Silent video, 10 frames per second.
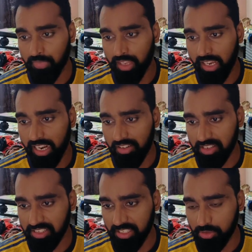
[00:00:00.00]

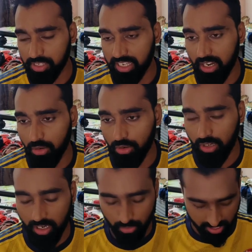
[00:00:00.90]
interesting to see how
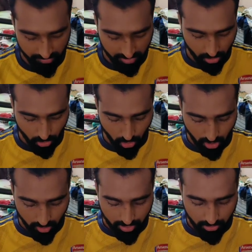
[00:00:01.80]
how they will go on
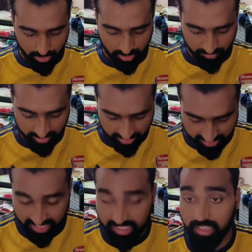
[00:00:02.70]
about this
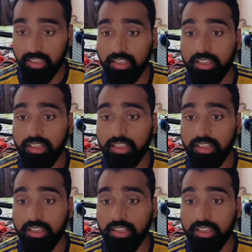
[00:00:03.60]
season.